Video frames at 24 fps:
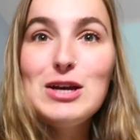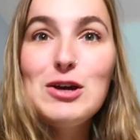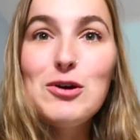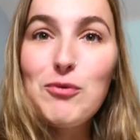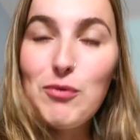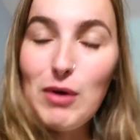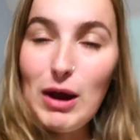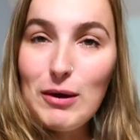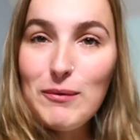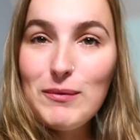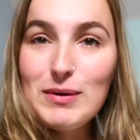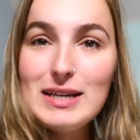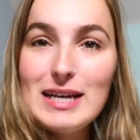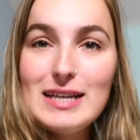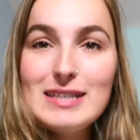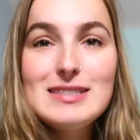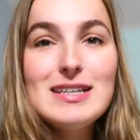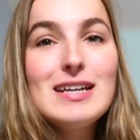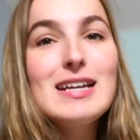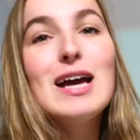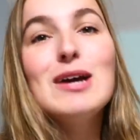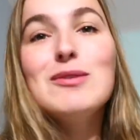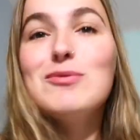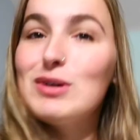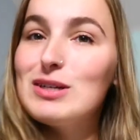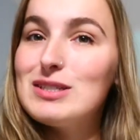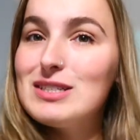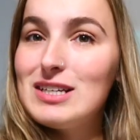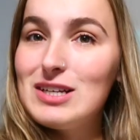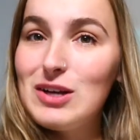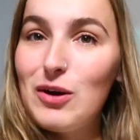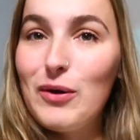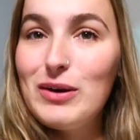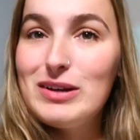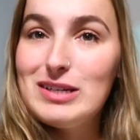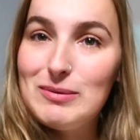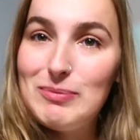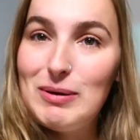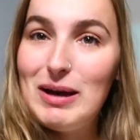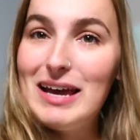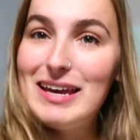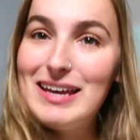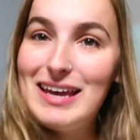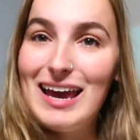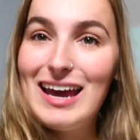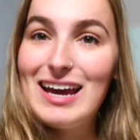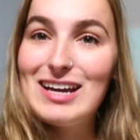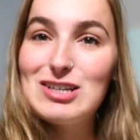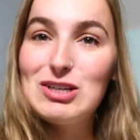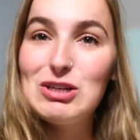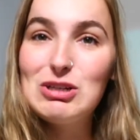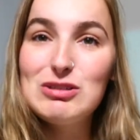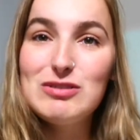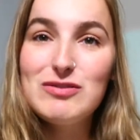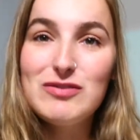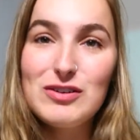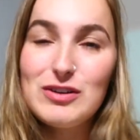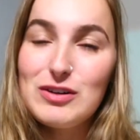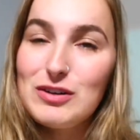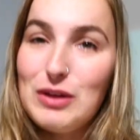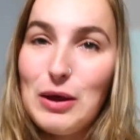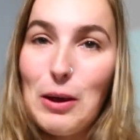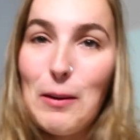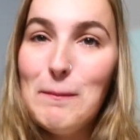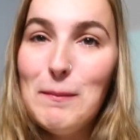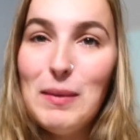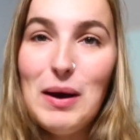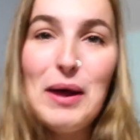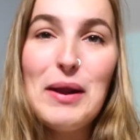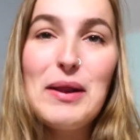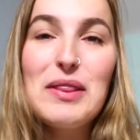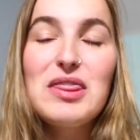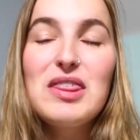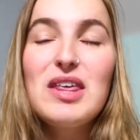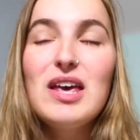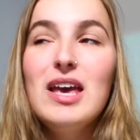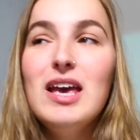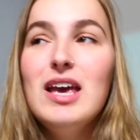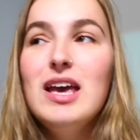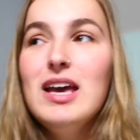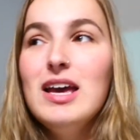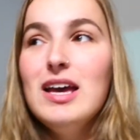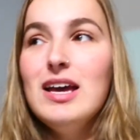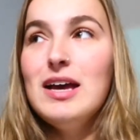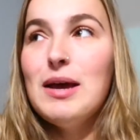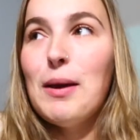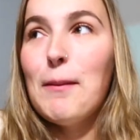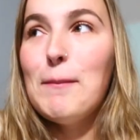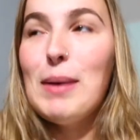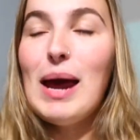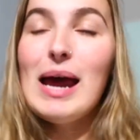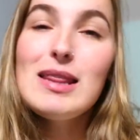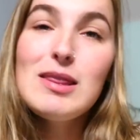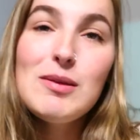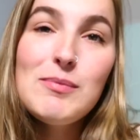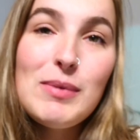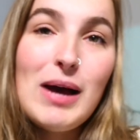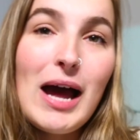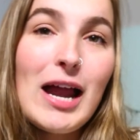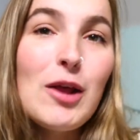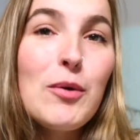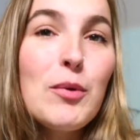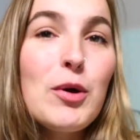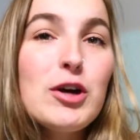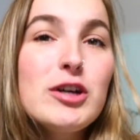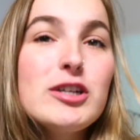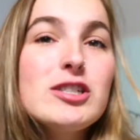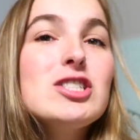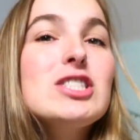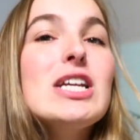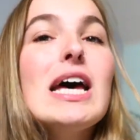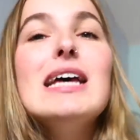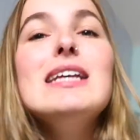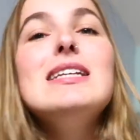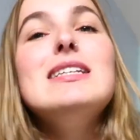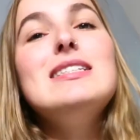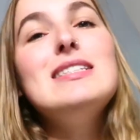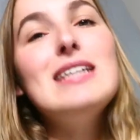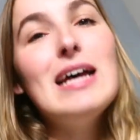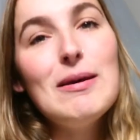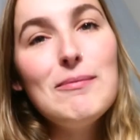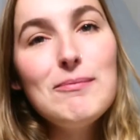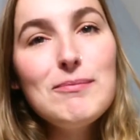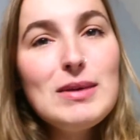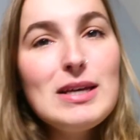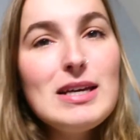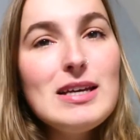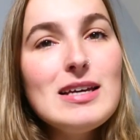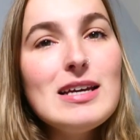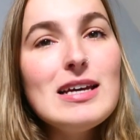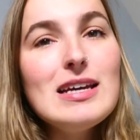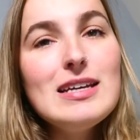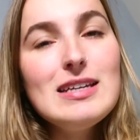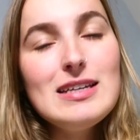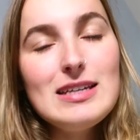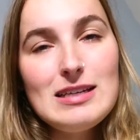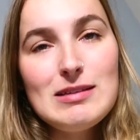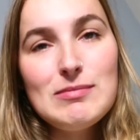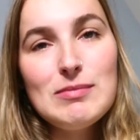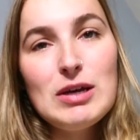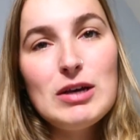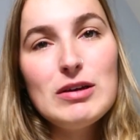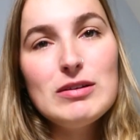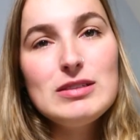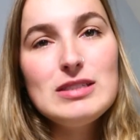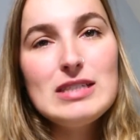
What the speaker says: Right when I said I wasn't going to buy candles for a month, Bath & Body Works sent me an email